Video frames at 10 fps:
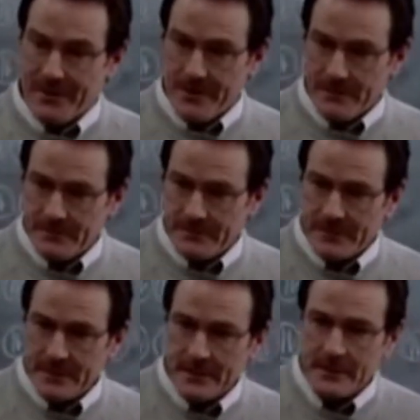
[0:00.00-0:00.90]
journeys
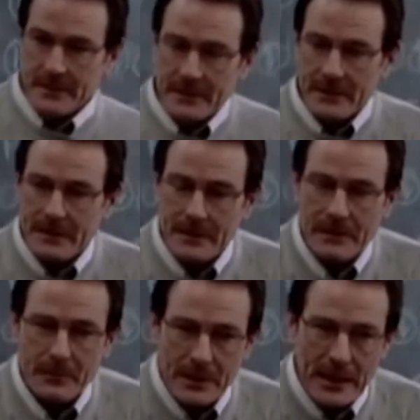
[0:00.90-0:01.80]
for characters that are
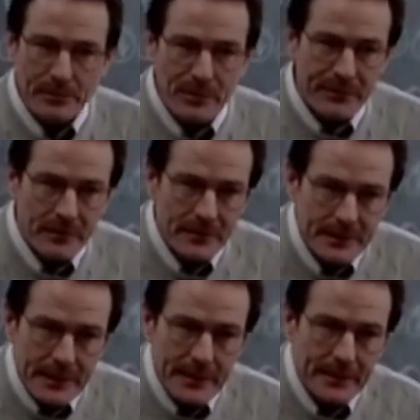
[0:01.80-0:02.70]
kind of beyond
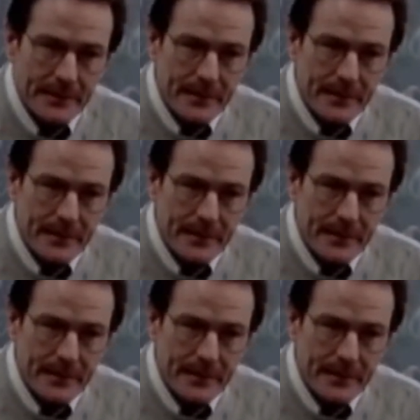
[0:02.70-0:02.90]
Propp,